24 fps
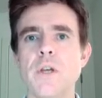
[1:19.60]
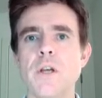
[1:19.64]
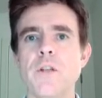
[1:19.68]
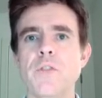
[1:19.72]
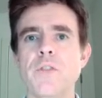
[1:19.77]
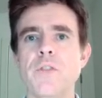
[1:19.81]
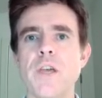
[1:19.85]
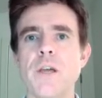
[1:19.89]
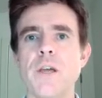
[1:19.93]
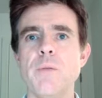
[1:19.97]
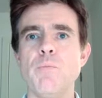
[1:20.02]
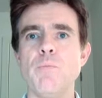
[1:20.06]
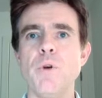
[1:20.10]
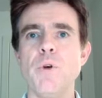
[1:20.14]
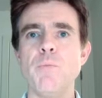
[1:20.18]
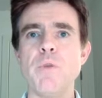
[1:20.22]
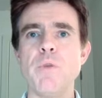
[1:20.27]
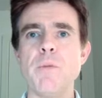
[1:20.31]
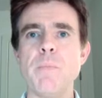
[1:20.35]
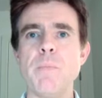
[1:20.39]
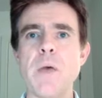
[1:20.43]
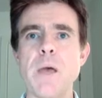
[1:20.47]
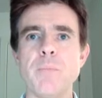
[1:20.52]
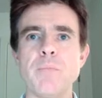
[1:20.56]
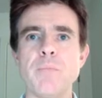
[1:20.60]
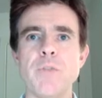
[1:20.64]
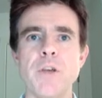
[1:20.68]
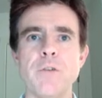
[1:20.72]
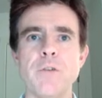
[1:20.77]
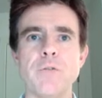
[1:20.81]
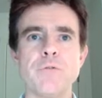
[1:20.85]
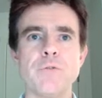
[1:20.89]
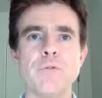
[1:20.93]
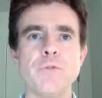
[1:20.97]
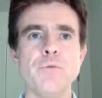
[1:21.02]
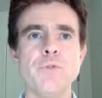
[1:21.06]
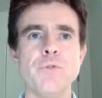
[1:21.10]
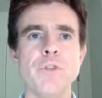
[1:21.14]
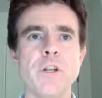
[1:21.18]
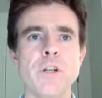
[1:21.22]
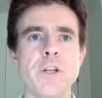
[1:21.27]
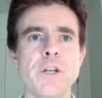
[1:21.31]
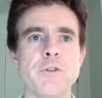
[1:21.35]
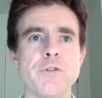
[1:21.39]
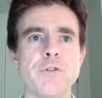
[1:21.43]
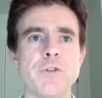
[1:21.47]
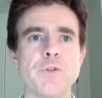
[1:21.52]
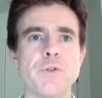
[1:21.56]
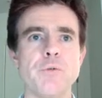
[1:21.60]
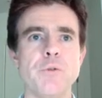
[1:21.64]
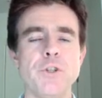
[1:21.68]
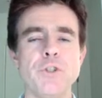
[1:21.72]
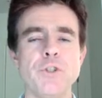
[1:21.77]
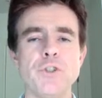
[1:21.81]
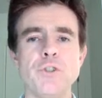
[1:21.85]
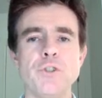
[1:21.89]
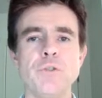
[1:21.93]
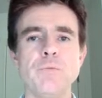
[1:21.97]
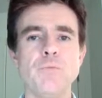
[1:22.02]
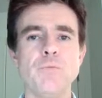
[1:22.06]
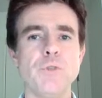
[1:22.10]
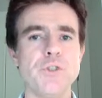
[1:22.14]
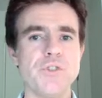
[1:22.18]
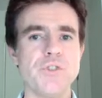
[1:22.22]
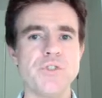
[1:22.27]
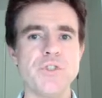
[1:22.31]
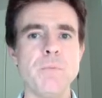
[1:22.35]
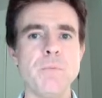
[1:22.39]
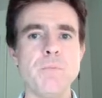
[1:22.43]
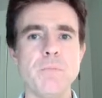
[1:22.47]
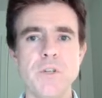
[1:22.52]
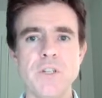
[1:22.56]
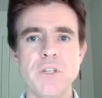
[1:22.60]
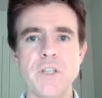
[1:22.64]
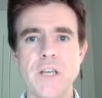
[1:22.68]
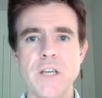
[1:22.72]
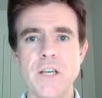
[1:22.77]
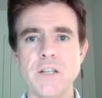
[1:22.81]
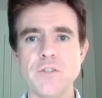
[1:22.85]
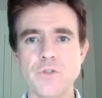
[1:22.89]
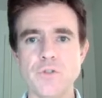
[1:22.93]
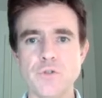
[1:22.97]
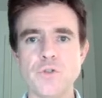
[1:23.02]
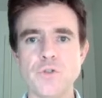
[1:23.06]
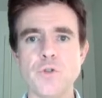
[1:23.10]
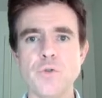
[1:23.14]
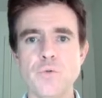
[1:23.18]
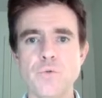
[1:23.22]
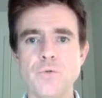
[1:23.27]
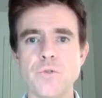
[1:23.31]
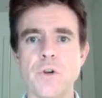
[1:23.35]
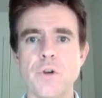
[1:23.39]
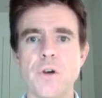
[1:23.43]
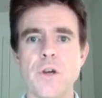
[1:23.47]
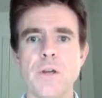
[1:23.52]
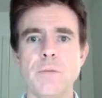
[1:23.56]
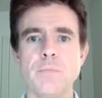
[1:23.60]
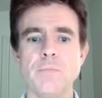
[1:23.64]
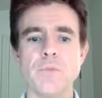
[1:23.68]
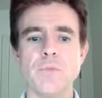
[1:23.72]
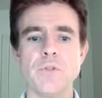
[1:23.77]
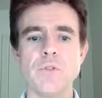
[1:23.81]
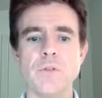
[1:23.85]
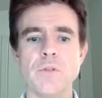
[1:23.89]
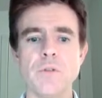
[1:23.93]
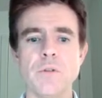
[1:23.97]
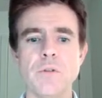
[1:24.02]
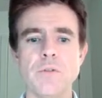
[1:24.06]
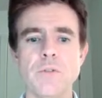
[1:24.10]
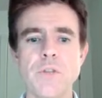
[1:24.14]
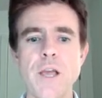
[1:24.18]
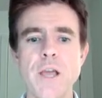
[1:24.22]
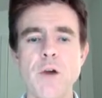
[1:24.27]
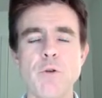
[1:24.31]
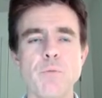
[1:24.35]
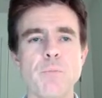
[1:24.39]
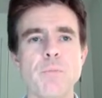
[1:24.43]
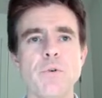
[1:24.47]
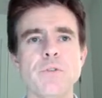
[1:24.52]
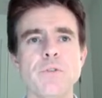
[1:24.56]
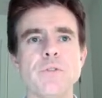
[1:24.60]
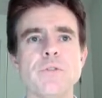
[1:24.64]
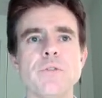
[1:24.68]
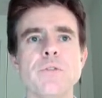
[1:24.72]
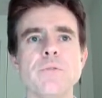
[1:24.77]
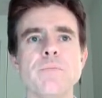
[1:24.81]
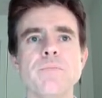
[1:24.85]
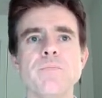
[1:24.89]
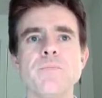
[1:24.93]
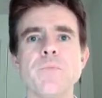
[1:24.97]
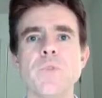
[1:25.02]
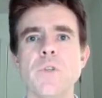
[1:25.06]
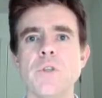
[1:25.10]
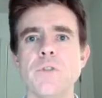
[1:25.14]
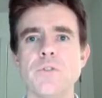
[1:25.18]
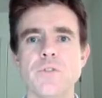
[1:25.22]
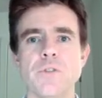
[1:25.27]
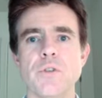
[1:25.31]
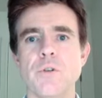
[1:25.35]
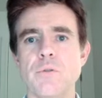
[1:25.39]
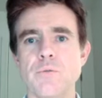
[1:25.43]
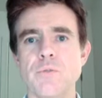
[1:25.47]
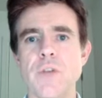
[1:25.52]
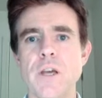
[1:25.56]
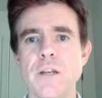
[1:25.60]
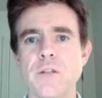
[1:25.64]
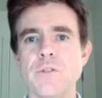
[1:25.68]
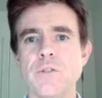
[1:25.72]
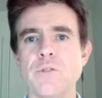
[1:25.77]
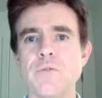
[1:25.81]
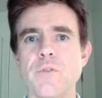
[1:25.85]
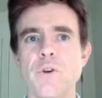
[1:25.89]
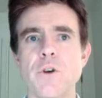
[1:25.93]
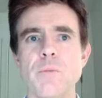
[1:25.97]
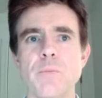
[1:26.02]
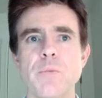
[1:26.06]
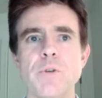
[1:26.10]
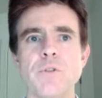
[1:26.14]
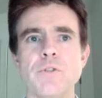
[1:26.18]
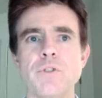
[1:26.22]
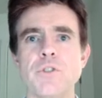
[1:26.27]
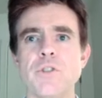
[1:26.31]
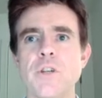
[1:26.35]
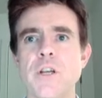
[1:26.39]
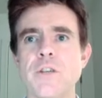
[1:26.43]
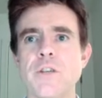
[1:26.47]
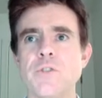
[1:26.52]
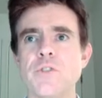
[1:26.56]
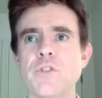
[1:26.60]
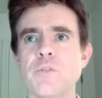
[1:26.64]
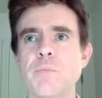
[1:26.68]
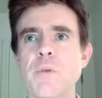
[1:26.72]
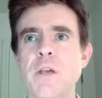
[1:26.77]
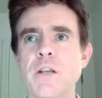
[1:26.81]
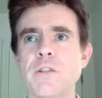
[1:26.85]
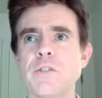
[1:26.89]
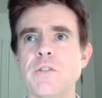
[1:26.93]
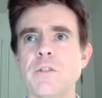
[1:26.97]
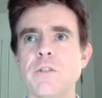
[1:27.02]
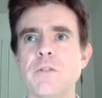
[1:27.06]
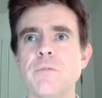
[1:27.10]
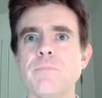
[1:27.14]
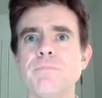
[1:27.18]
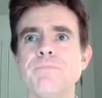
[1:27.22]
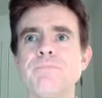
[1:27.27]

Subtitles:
then when we map that through the linear equation, we'd simply get two times the output. So that is very much as expected.